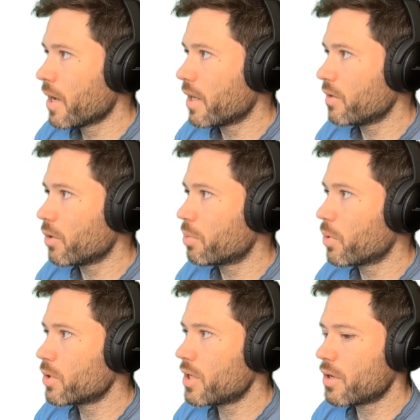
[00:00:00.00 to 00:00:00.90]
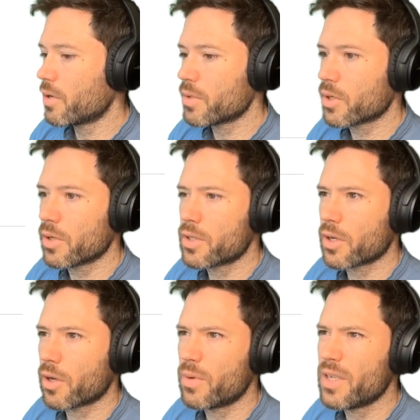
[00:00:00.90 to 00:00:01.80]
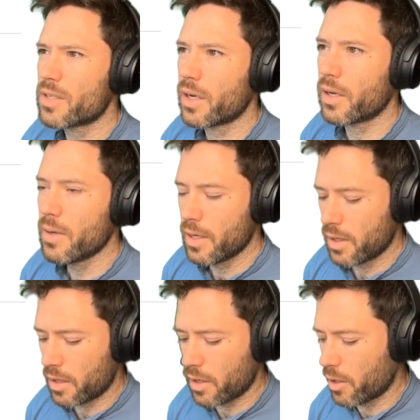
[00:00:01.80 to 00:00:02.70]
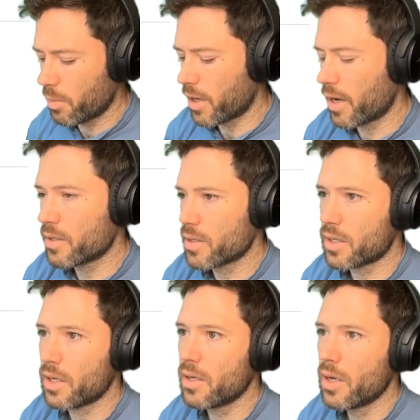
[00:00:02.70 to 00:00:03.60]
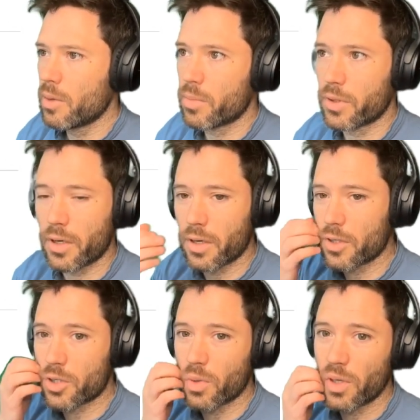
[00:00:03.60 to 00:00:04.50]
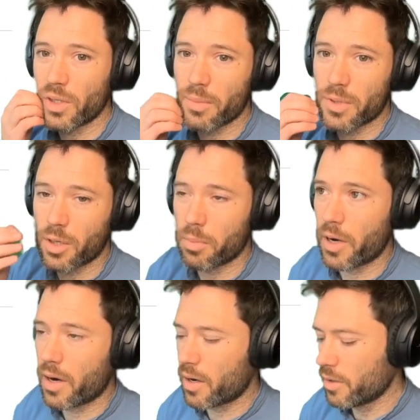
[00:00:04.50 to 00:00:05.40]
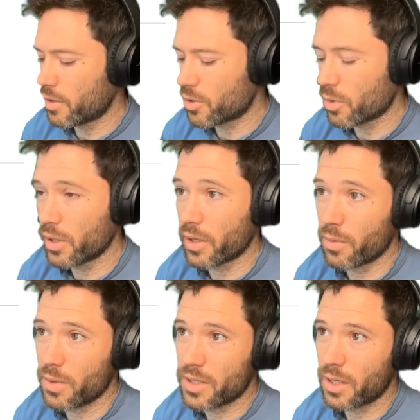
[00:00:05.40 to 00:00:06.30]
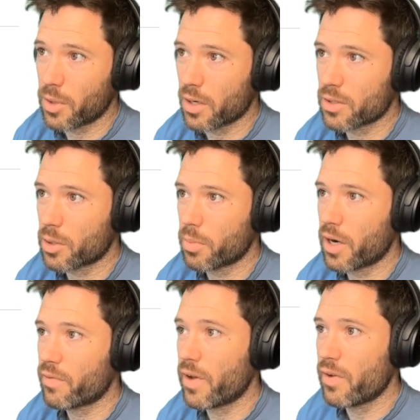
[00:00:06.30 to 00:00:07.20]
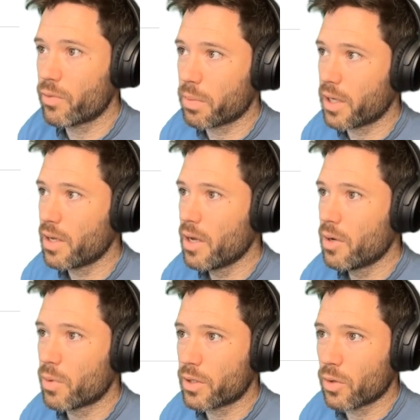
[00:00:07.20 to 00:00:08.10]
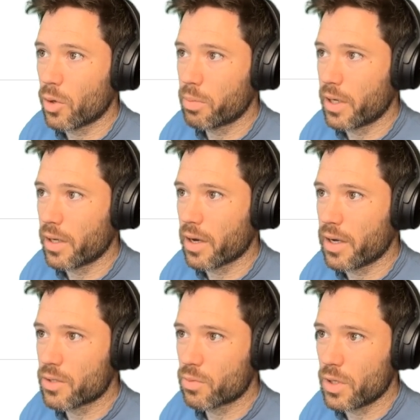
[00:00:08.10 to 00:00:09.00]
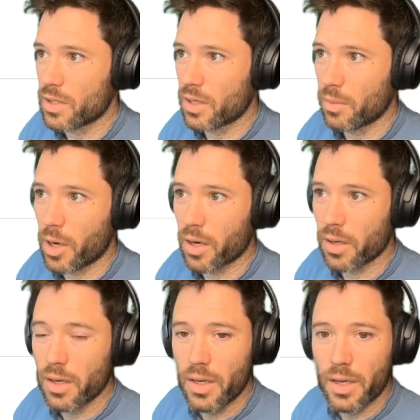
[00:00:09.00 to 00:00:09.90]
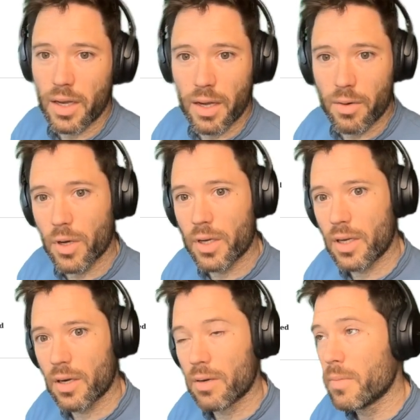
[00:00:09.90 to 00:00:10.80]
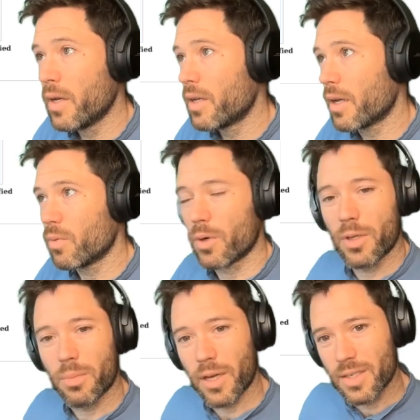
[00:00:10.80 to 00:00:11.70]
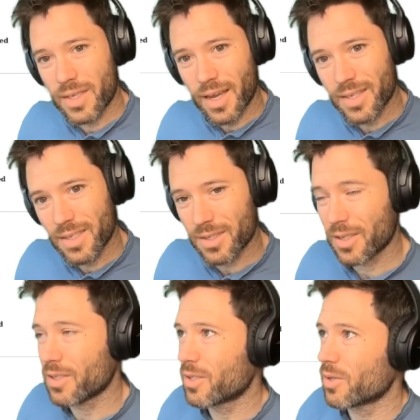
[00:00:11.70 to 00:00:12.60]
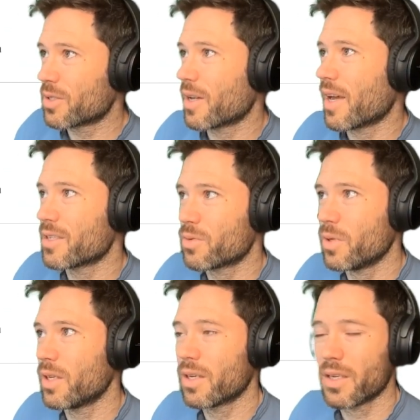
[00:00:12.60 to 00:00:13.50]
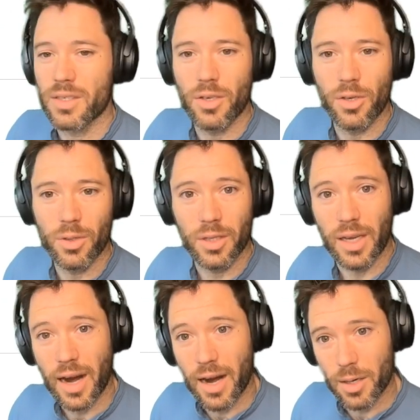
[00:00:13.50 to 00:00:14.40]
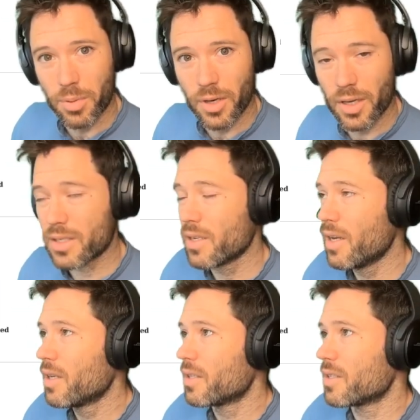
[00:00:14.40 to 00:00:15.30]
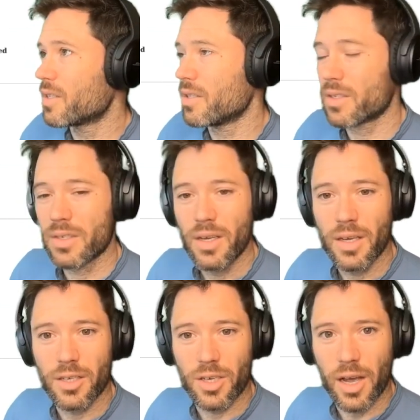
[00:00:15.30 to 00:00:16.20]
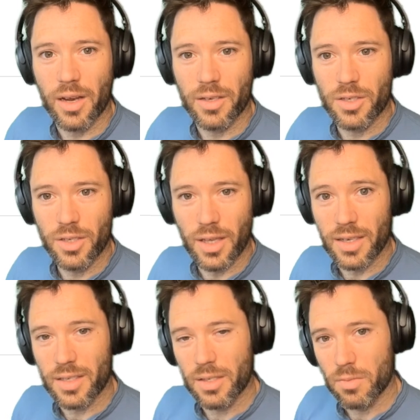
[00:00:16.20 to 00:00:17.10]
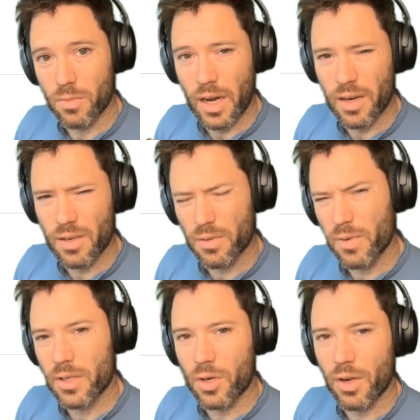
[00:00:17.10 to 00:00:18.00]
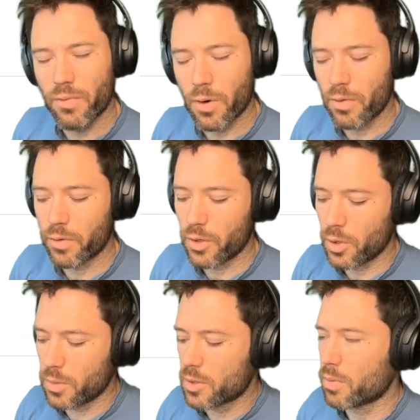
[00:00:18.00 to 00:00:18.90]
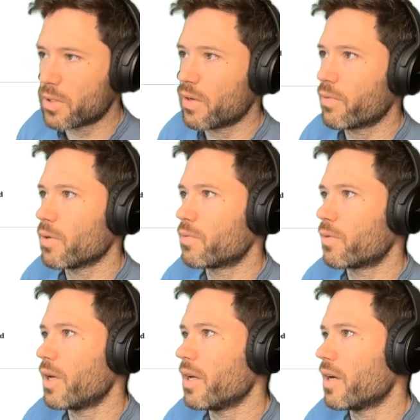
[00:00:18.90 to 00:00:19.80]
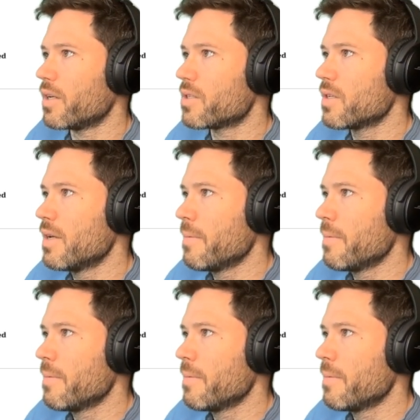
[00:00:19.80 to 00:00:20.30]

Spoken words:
And the report here results on reasoning a little bit hard to see, but they're showing them to compare, they're showing their reasoning model to compare favorably with OpenAI's reasoning model right here. Now, one of the best tests, as I discussed last week, is to look at the ARC prize. This is a challenge that is relatively straightforward for humans, but difficult for AIs.